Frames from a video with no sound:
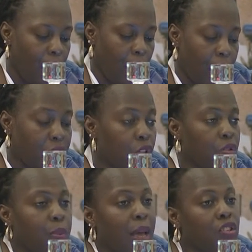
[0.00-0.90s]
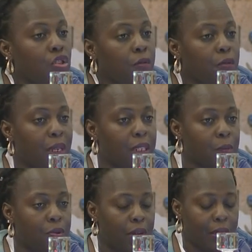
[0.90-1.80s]
It should be a joyful
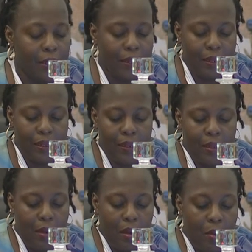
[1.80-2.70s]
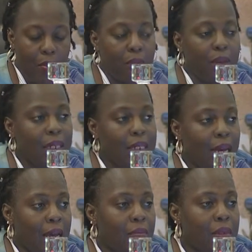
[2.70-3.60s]
experience, but many
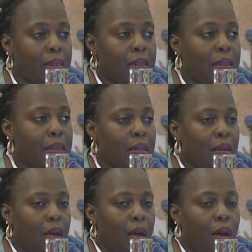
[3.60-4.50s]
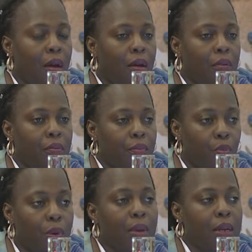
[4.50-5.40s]
times the
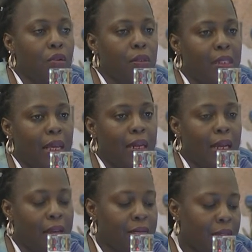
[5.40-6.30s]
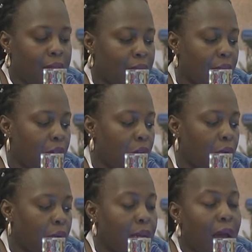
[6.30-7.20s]
women lose their lives.
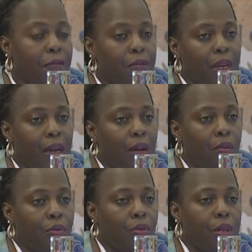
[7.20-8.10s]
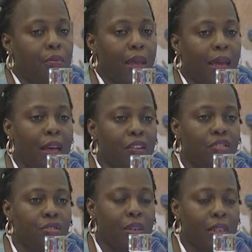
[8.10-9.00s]
In Africa or in my
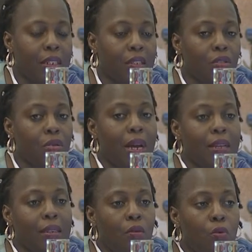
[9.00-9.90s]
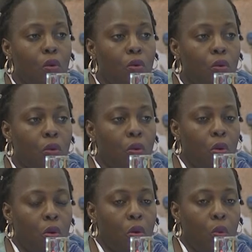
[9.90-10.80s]
country, it is known as a war.
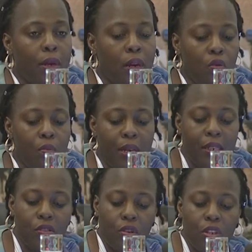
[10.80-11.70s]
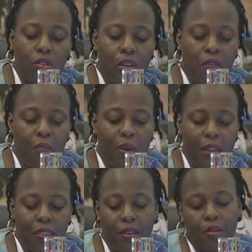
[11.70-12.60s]
When a woman is going to give
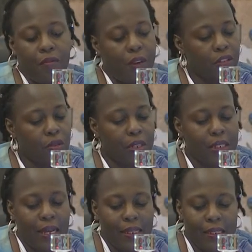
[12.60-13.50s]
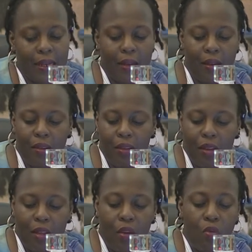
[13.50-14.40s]
birth, they refer to it as
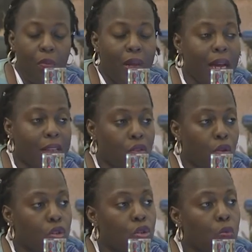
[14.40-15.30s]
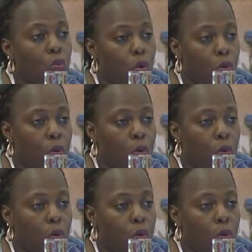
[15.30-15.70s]
the woman has gone to war,